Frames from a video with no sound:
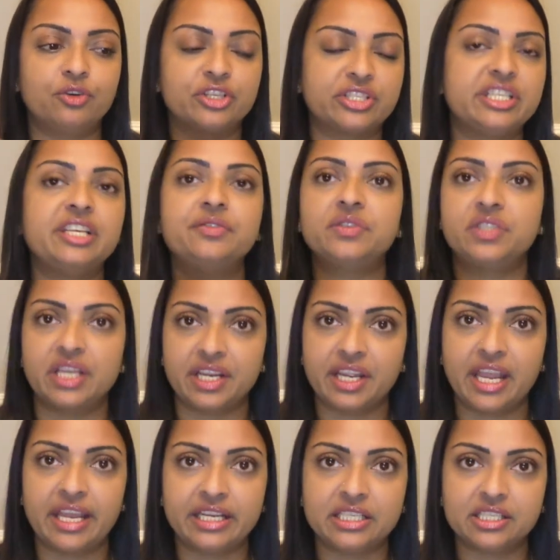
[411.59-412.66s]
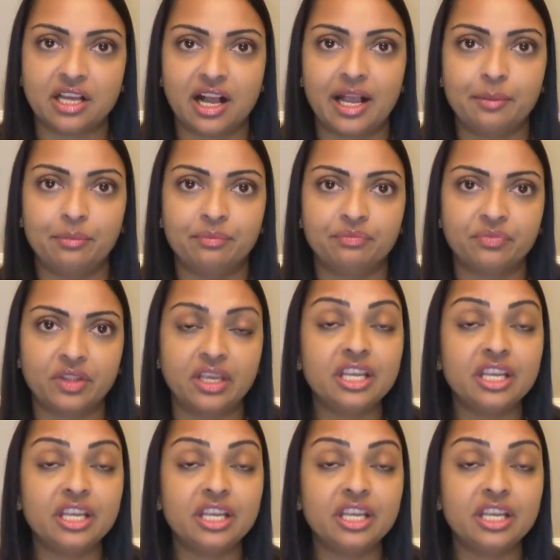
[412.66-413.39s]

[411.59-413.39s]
receives dedicated time